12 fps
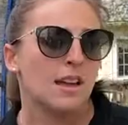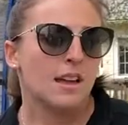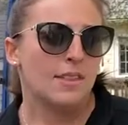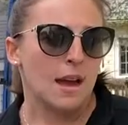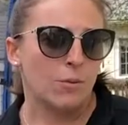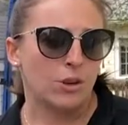
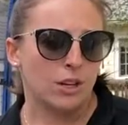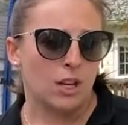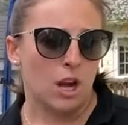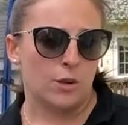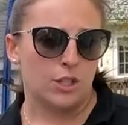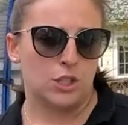Then we're going to
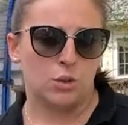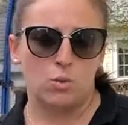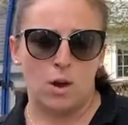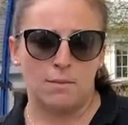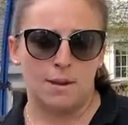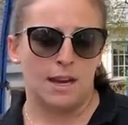go into
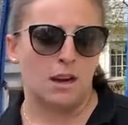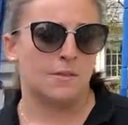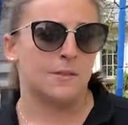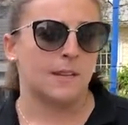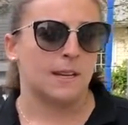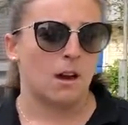1 minute of
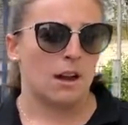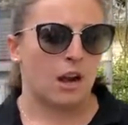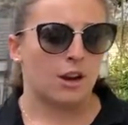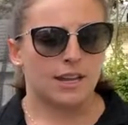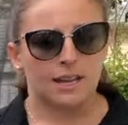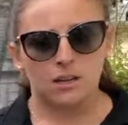sitting on our
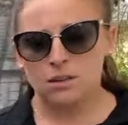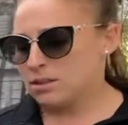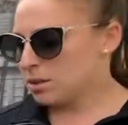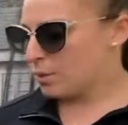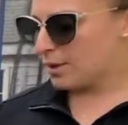heels with